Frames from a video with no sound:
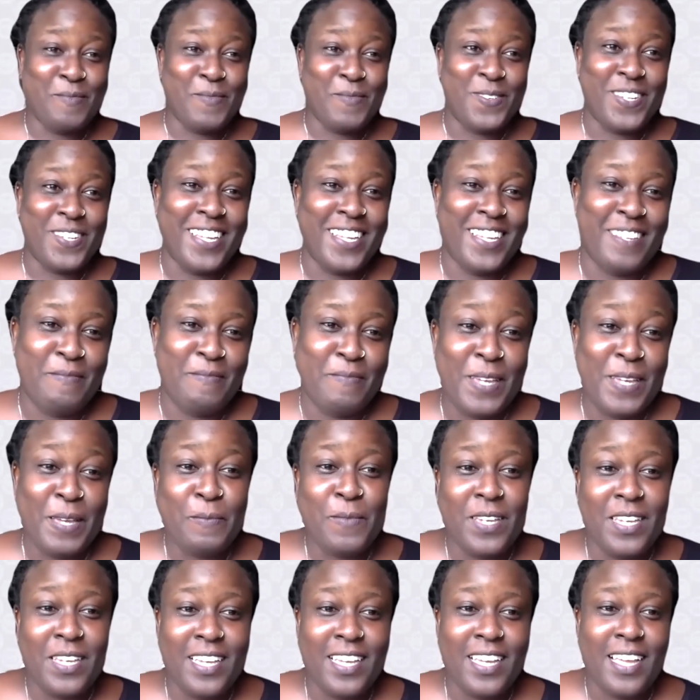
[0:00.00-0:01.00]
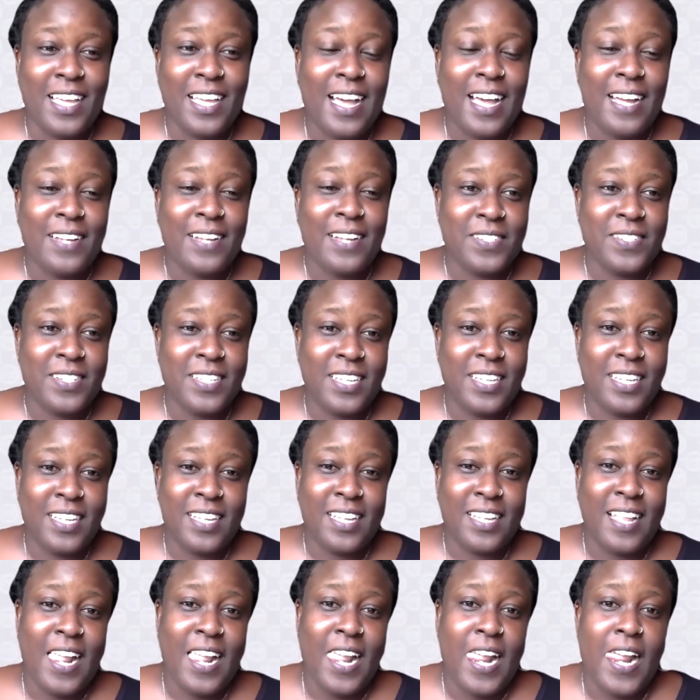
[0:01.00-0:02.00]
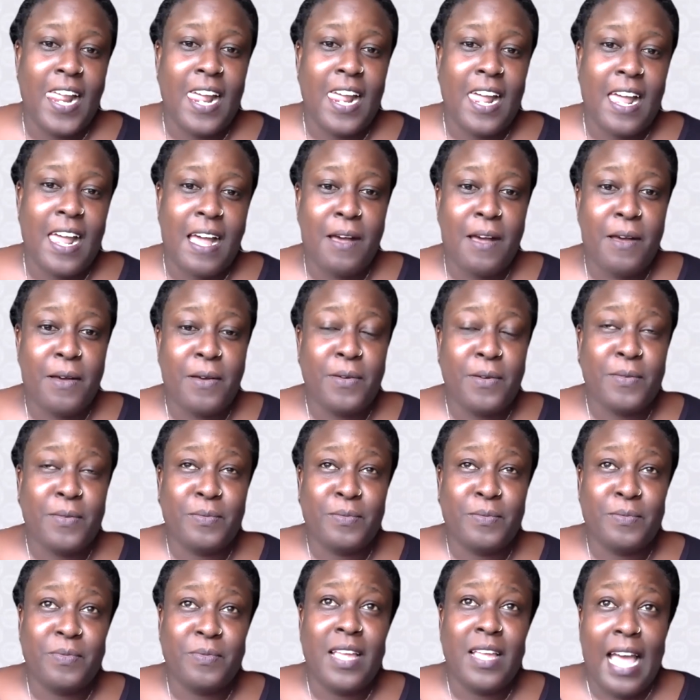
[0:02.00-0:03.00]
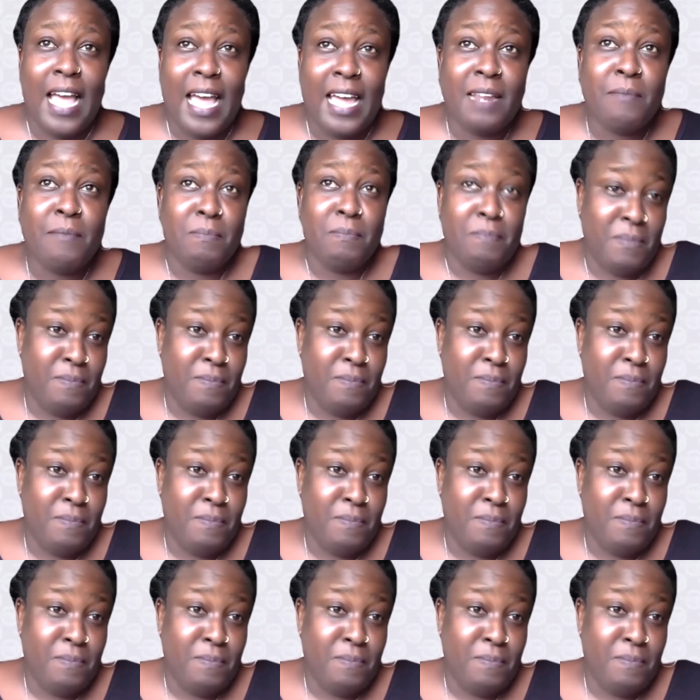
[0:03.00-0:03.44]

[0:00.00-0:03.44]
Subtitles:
it. Maybe, actually. And